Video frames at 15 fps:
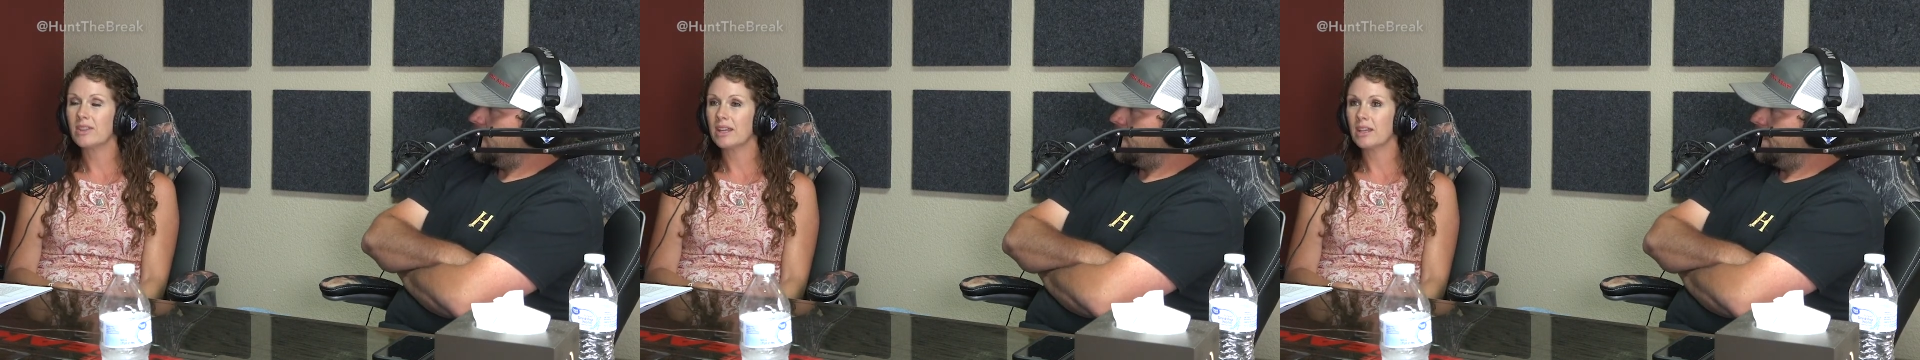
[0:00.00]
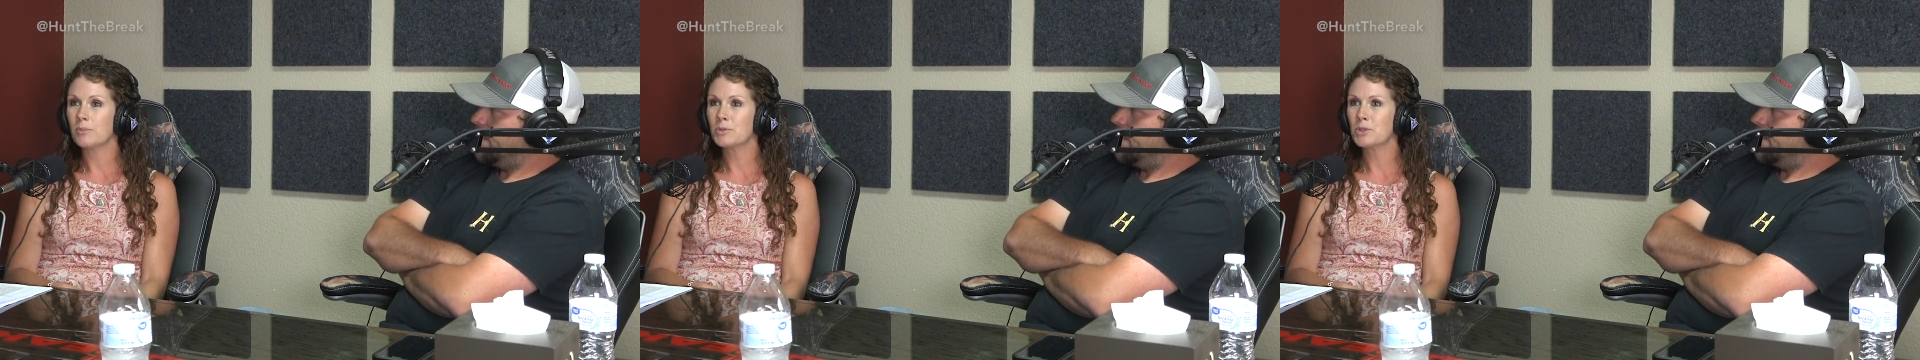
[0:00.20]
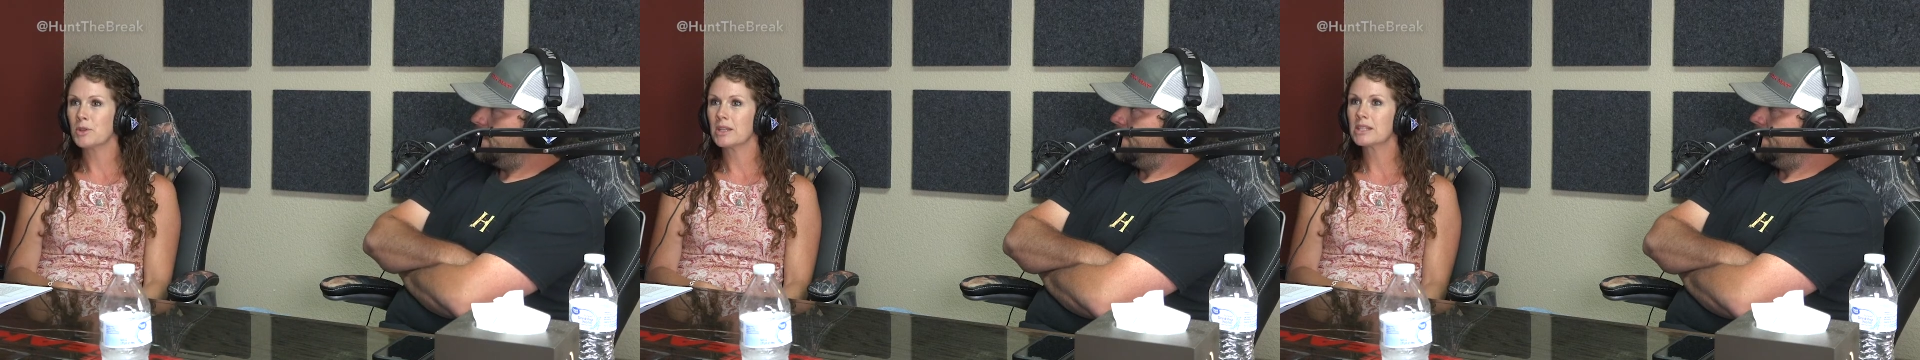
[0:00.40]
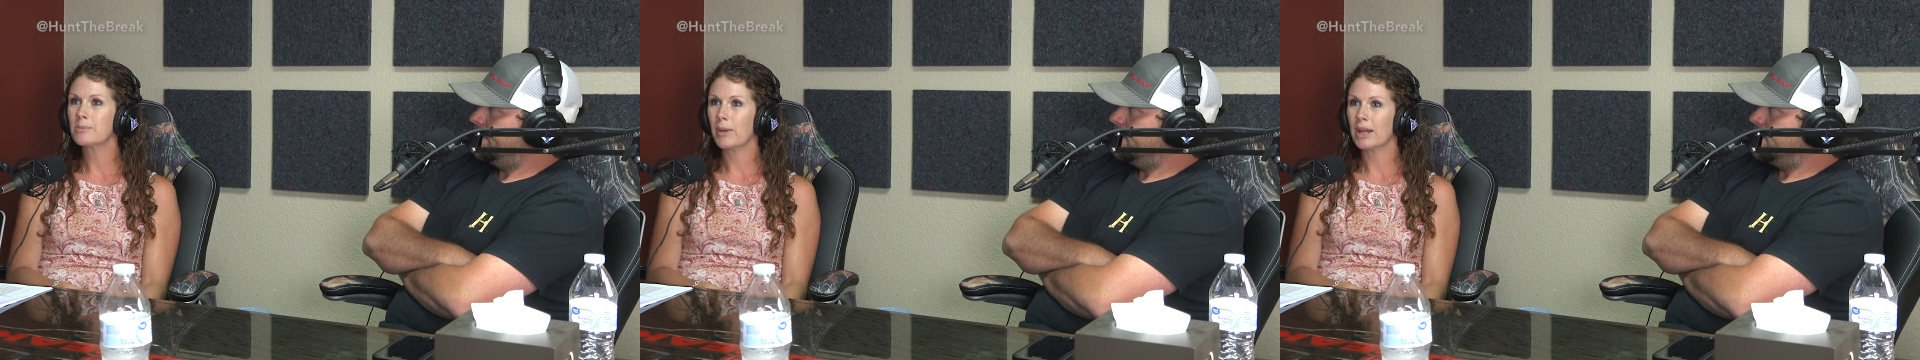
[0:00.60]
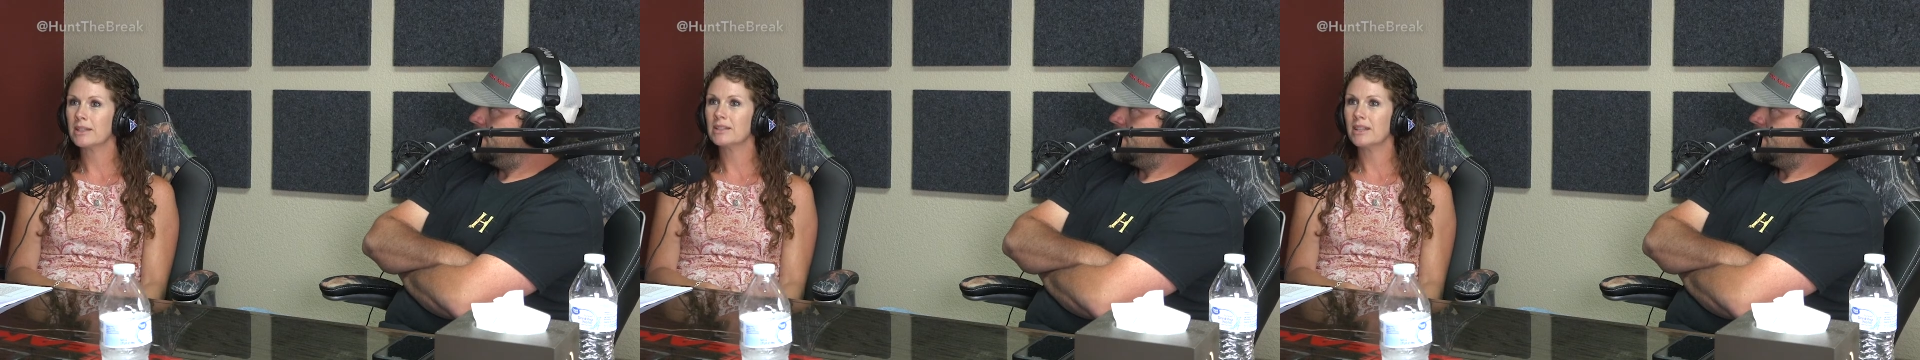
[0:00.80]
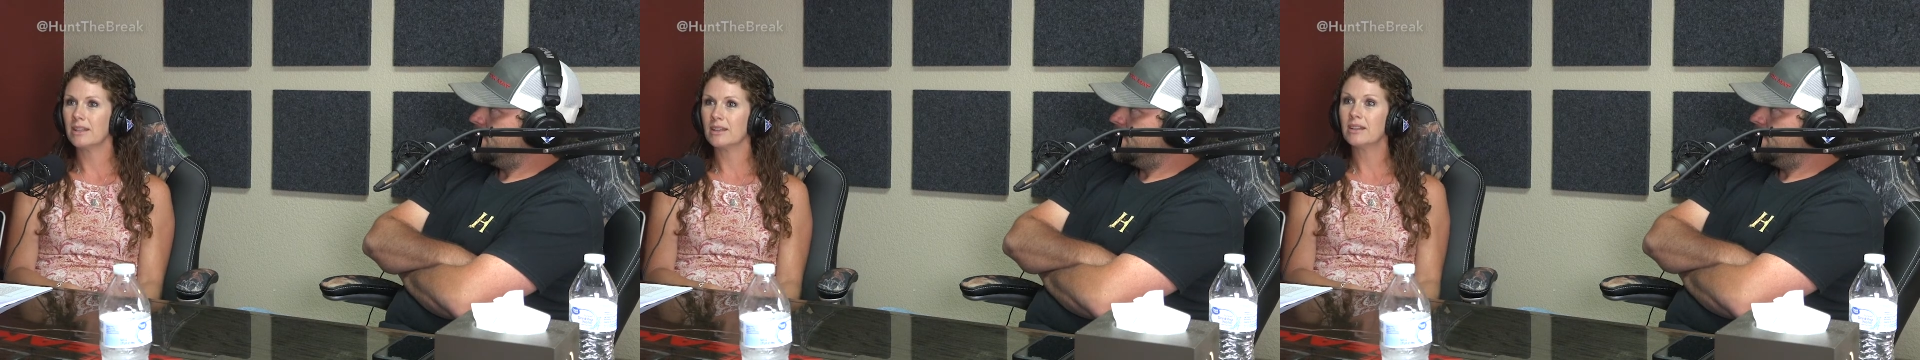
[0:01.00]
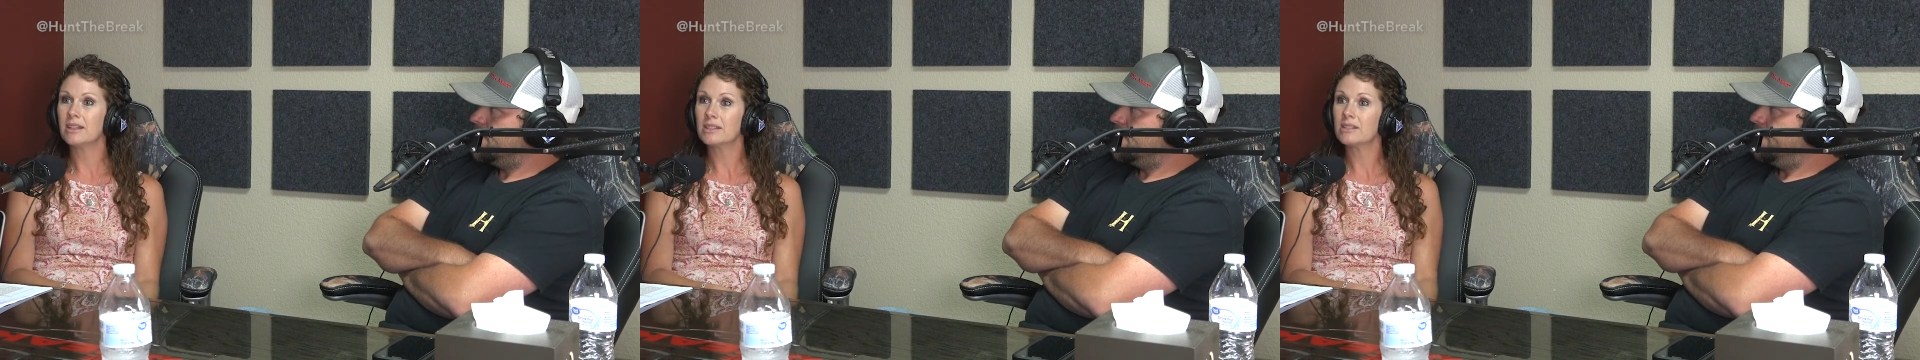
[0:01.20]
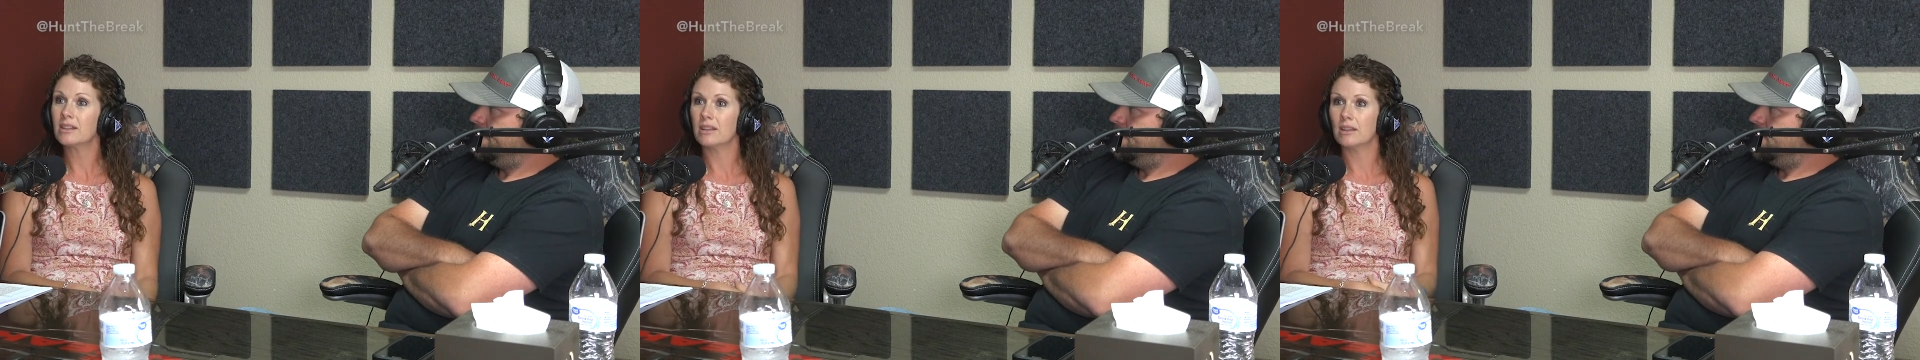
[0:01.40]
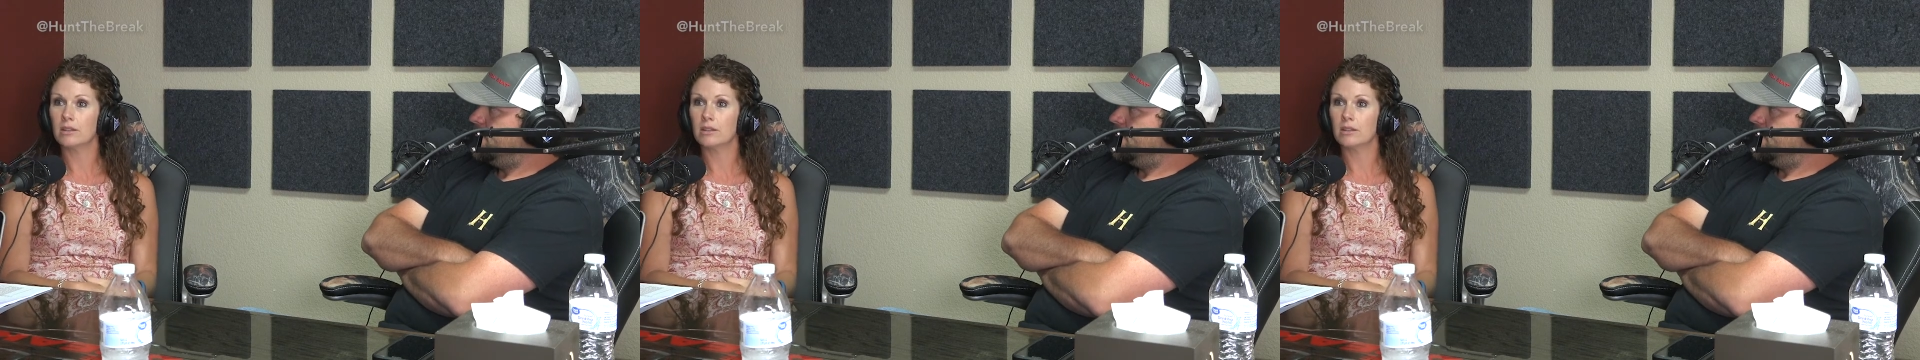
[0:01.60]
They come to expect it, and it's